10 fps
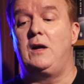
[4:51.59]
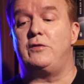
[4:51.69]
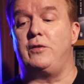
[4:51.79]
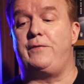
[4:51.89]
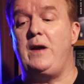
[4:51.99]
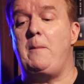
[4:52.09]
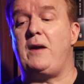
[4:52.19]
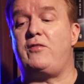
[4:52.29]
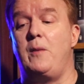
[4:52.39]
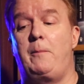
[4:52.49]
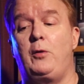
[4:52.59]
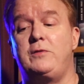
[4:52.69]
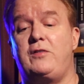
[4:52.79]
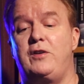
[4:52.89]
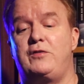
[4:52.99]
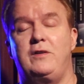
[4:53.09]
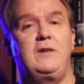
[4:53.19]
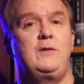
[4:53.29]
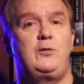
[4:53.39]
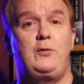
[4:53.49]
Sophia makes the bold
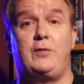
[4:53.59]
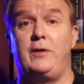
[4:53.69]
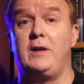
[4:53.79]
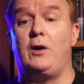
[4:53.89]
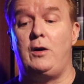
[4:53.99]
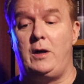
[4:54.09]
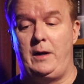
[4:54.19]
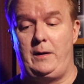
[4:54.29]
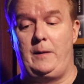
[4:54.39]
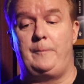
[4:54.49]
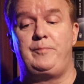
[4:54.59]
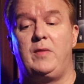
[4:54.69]
decision to turn it on.